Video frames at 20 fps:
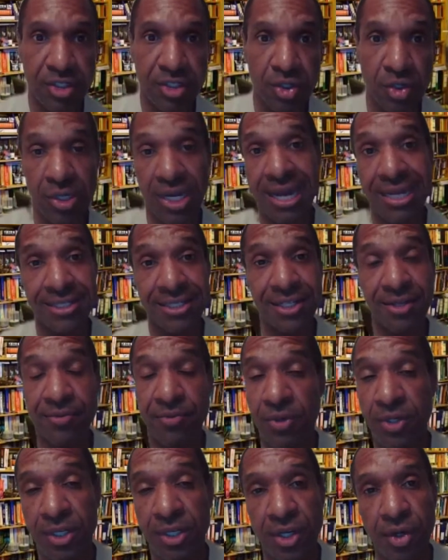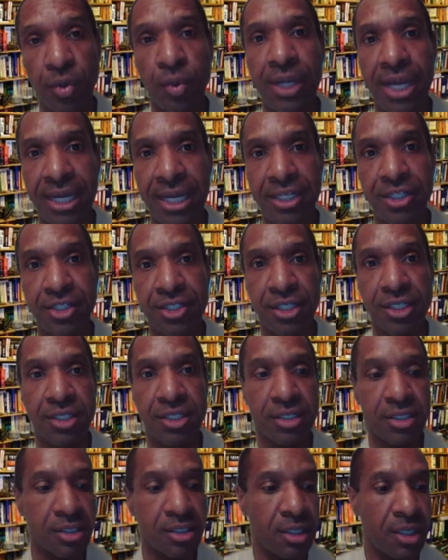So you're asking for
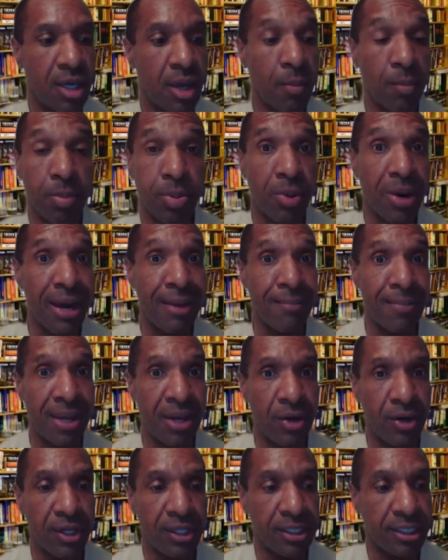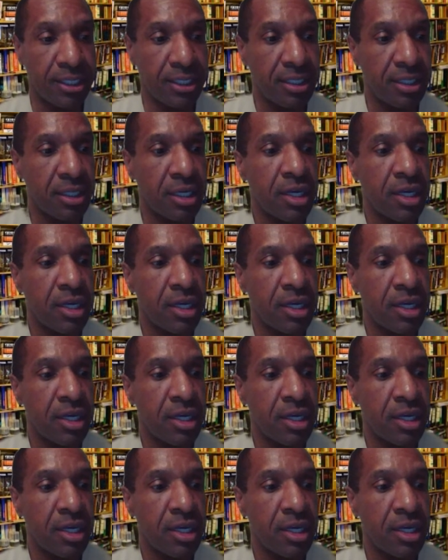donations primarily.